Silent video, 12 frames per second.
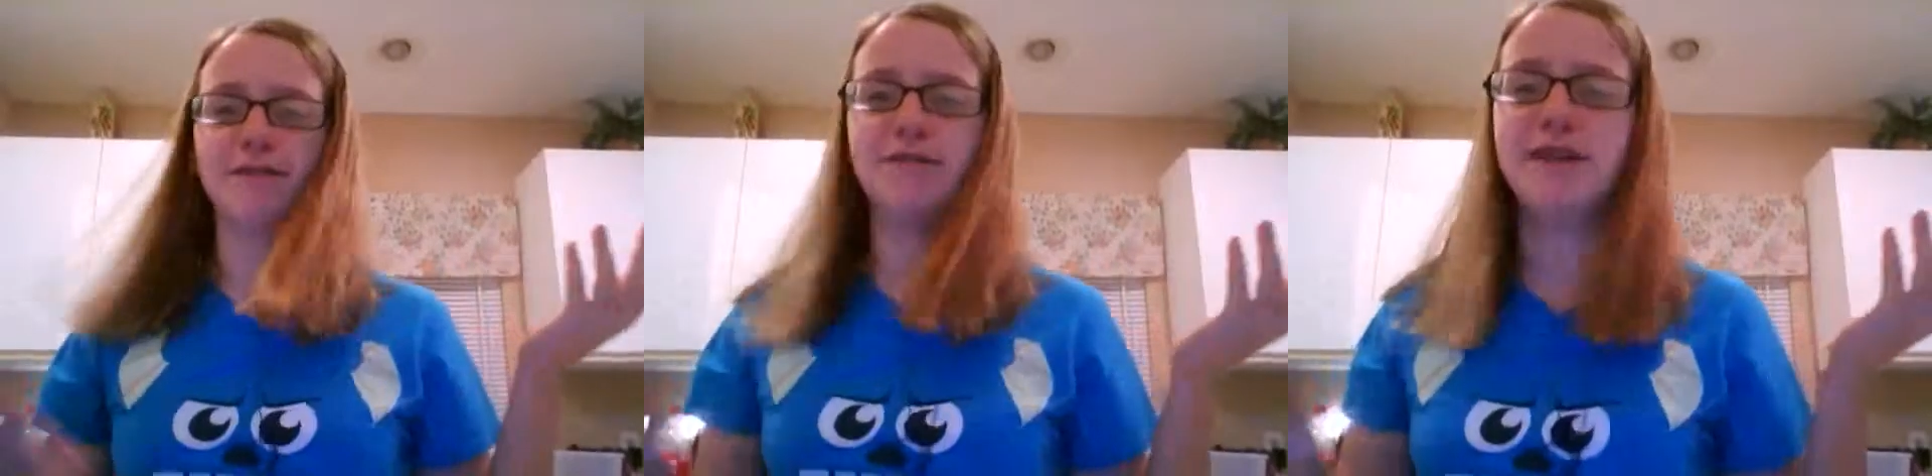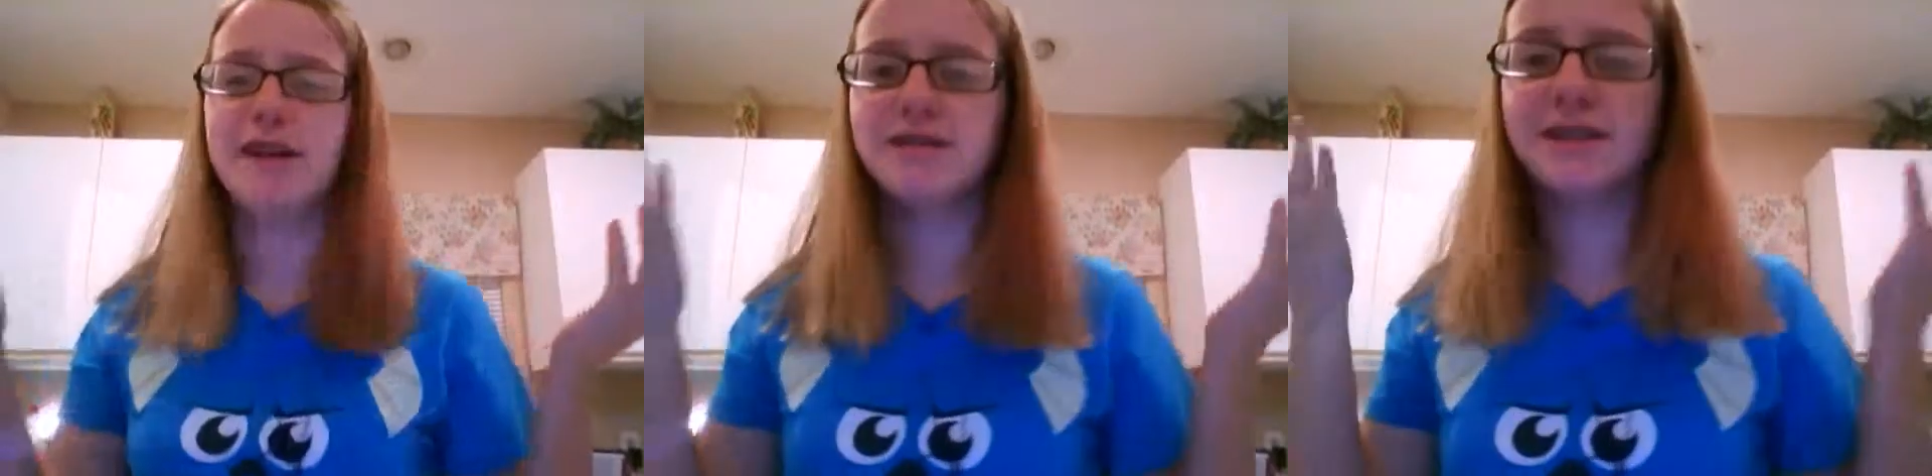in from
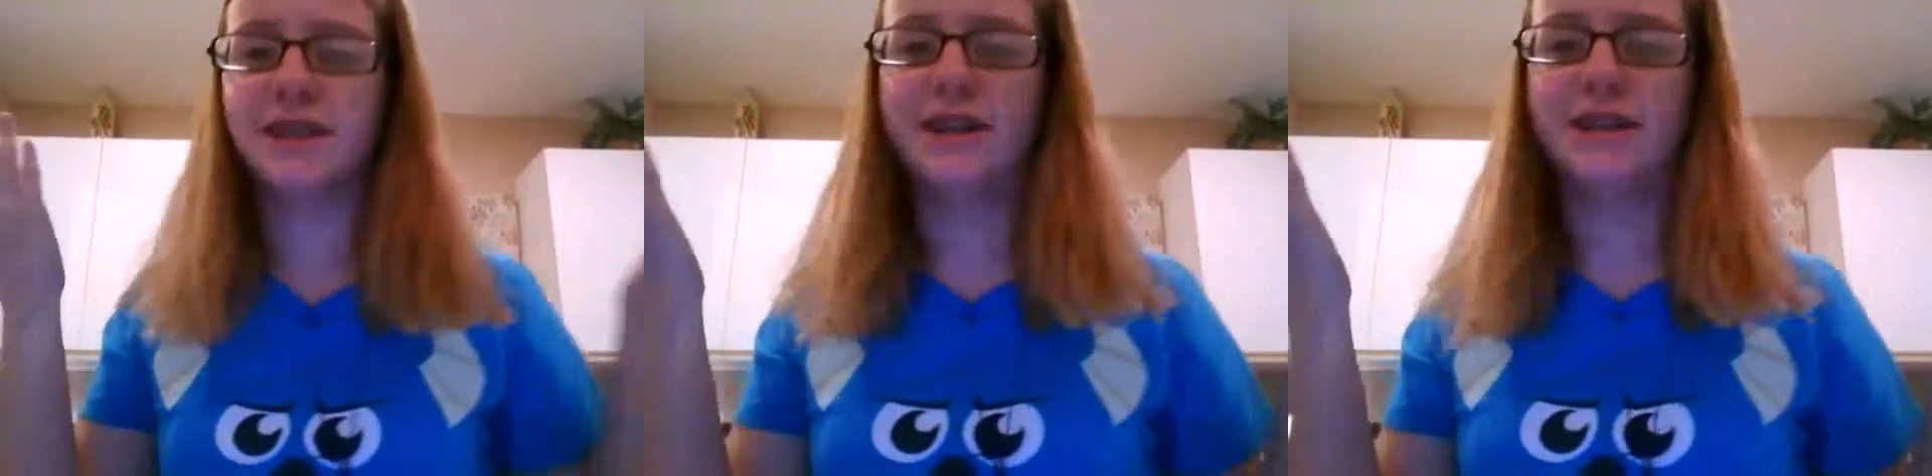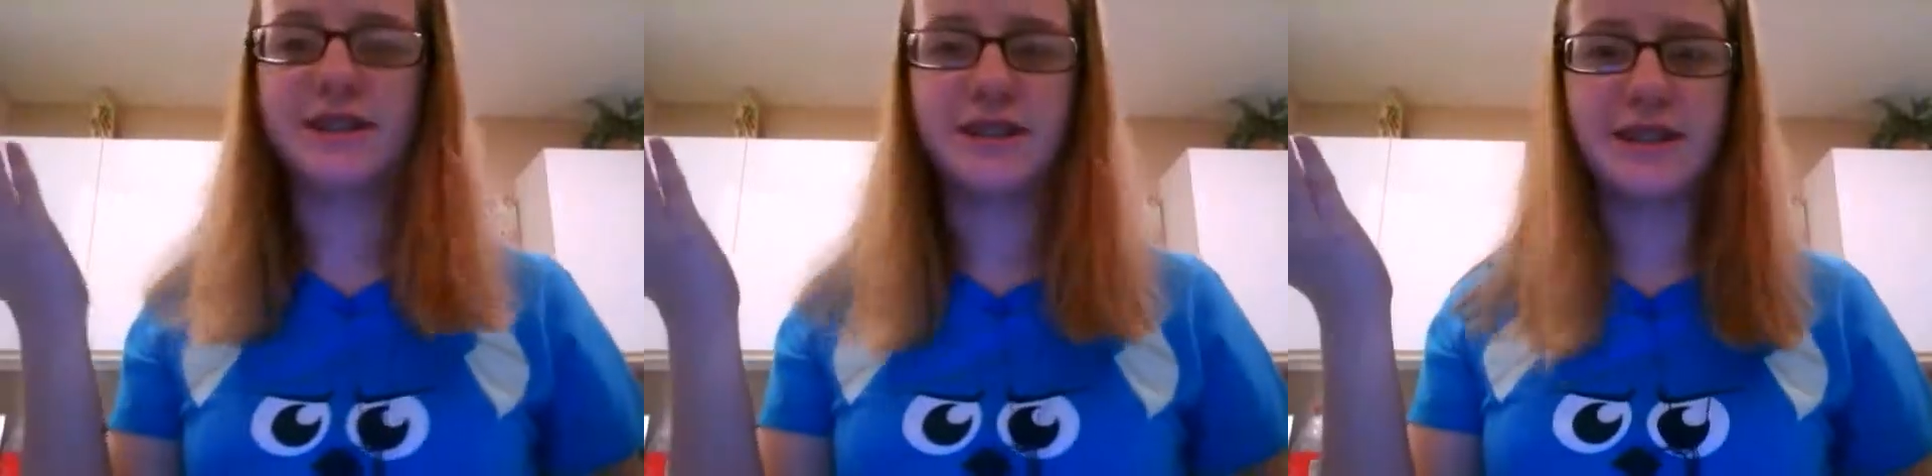the outside.
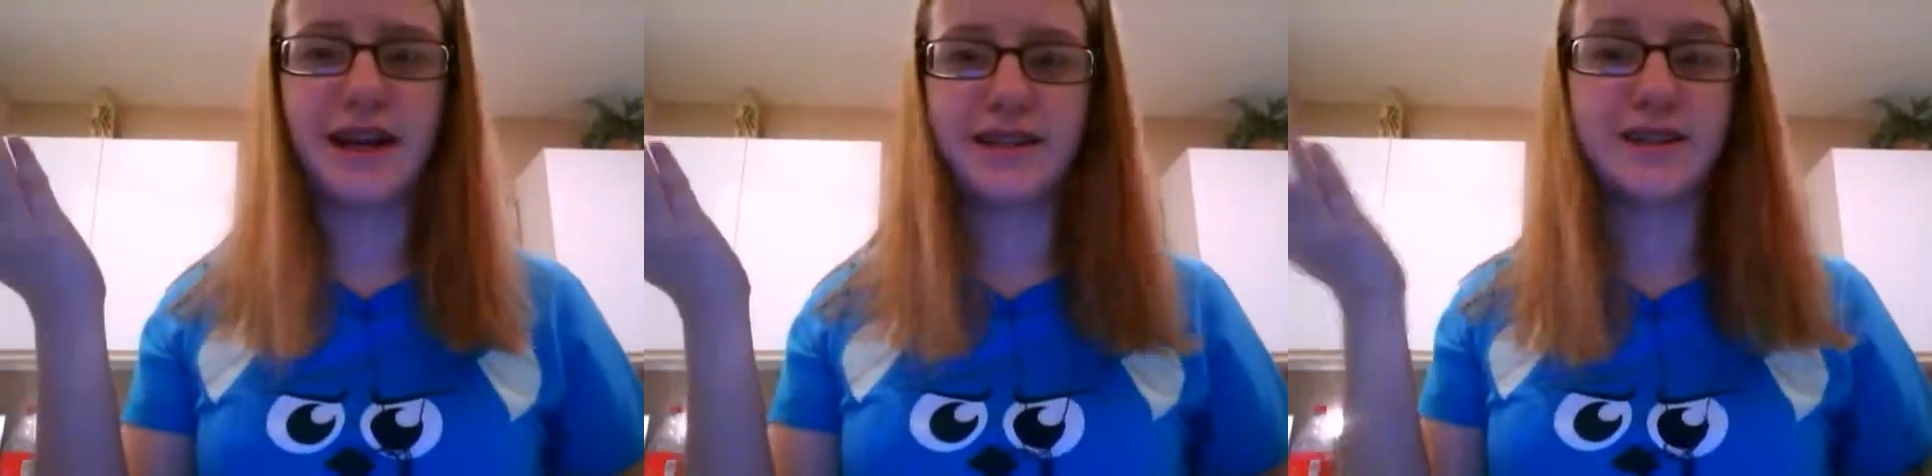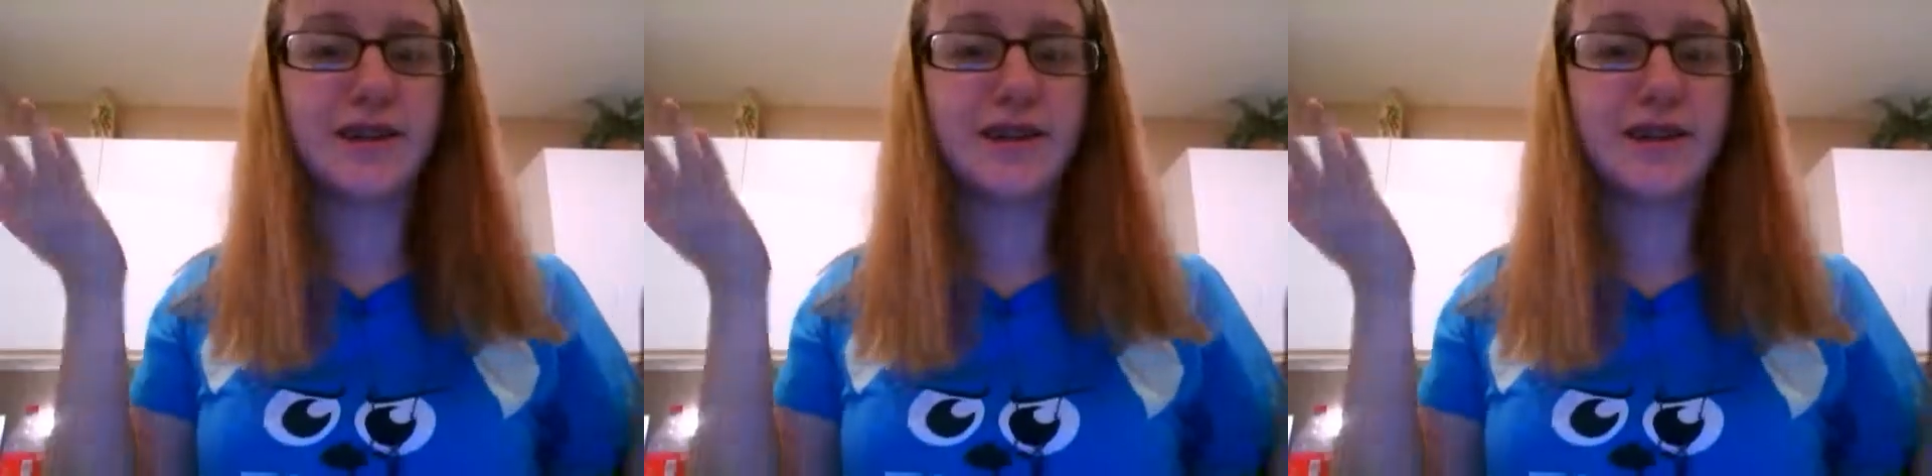It just has